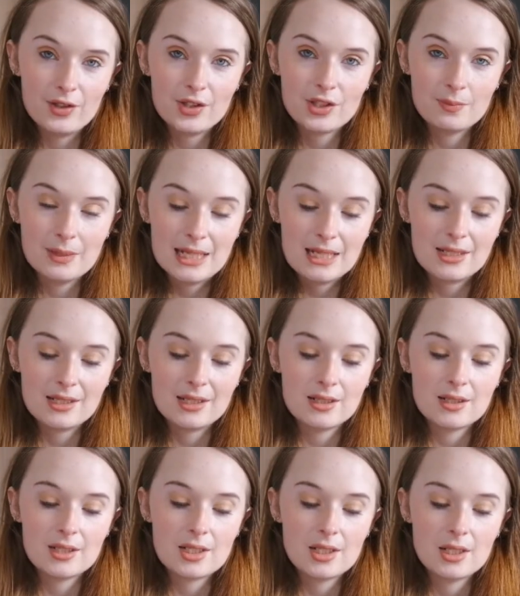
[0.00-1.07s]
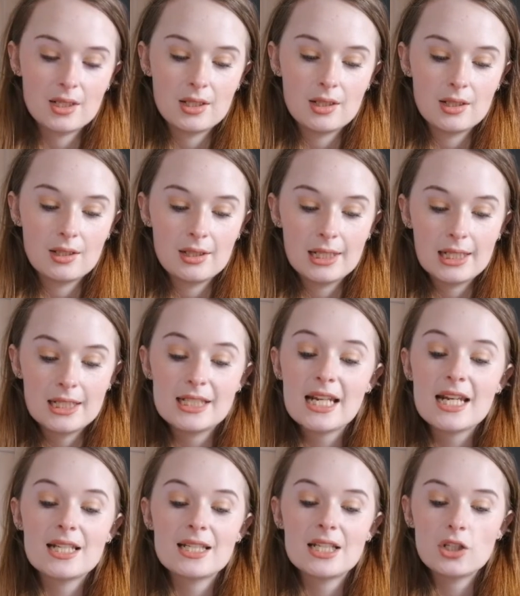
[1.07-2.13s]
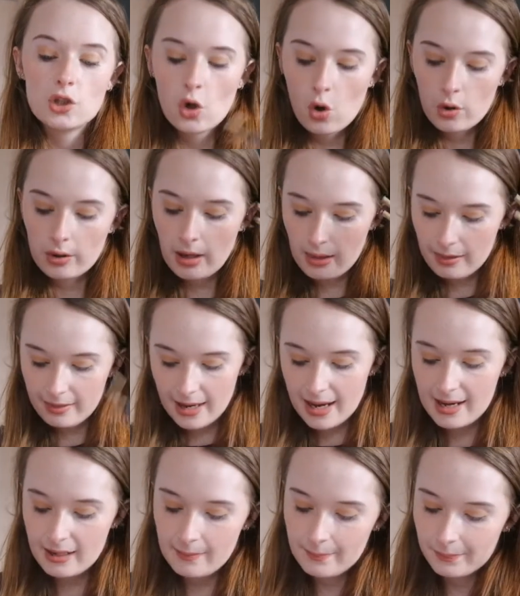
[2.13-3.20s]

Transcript: some decent dentage on that.